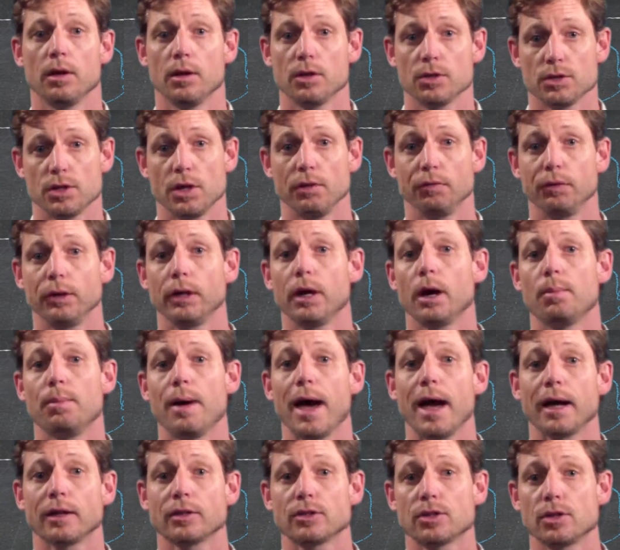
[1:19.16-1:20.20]
So if we go
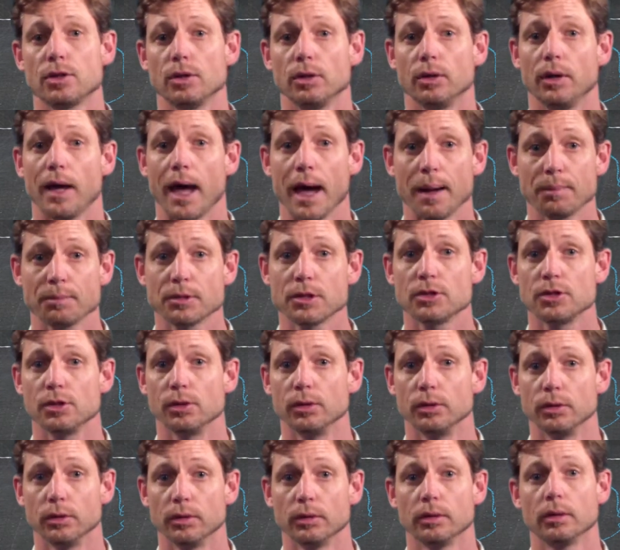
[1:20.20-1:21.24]
back to
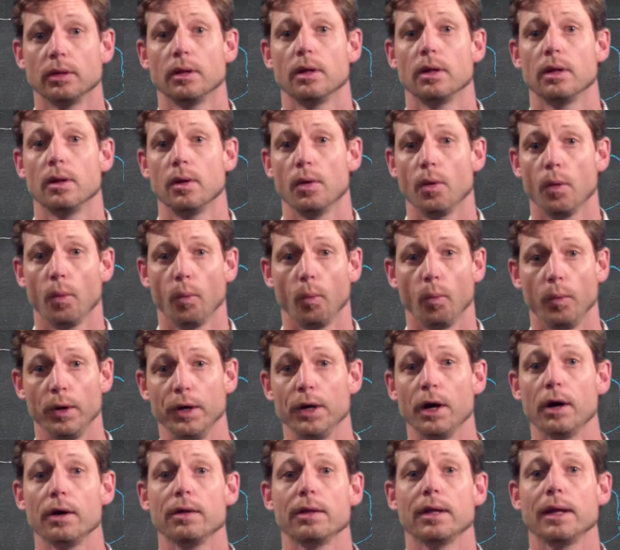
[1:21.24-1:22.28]
aptitude, we
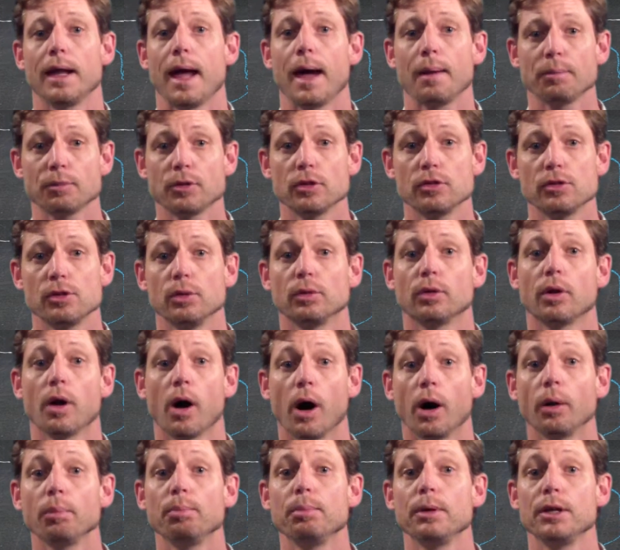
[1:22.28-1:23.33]
know that aptitude
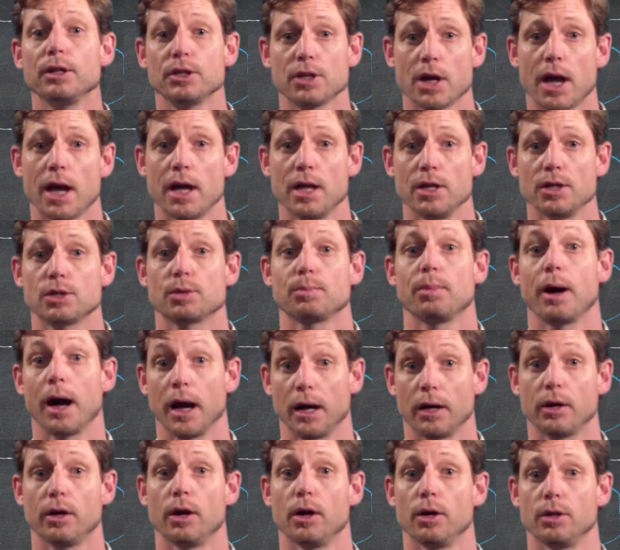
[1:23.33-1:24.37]
can't be changed by a
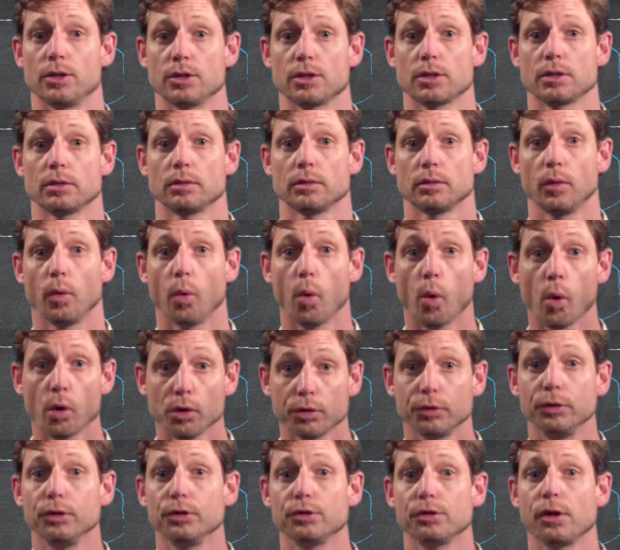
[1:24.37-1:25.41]
coach or
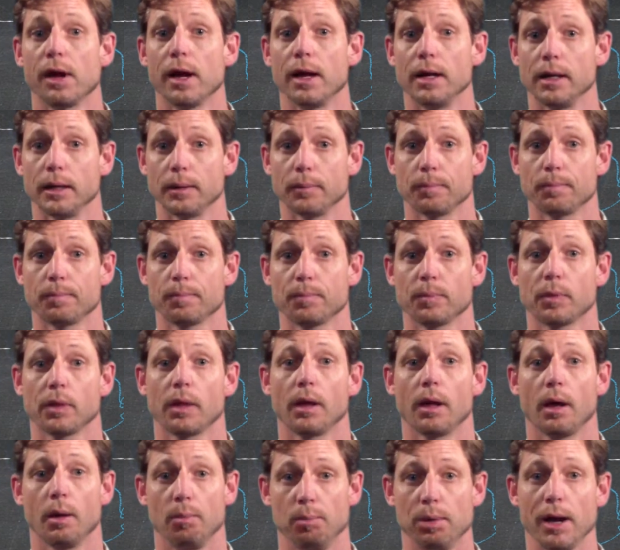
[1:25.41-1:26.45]
through training.
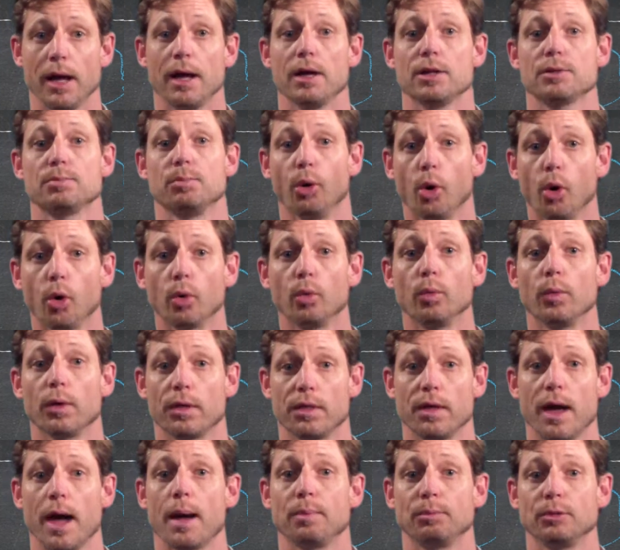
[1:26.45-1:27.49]
A player is born with
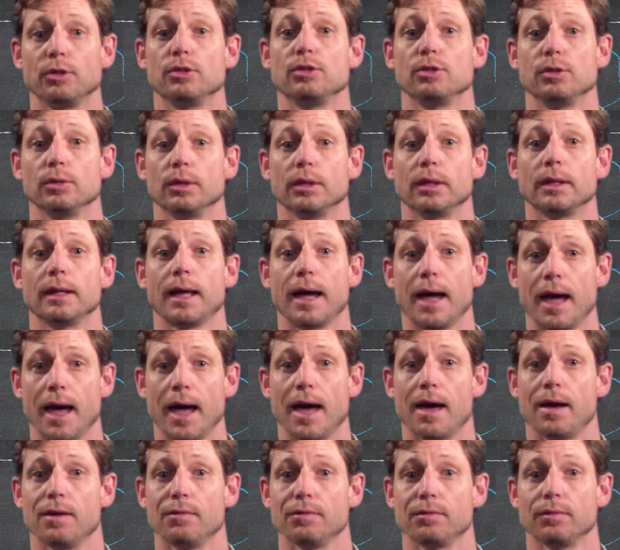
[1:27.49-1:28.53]
the aptitude that they
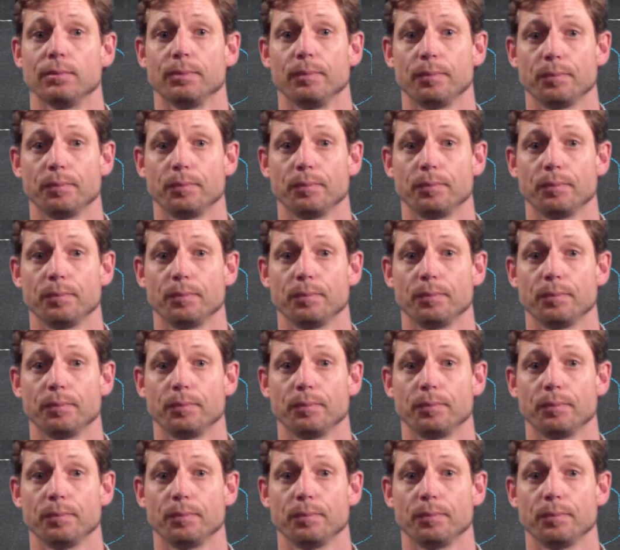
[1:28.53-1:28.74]
have.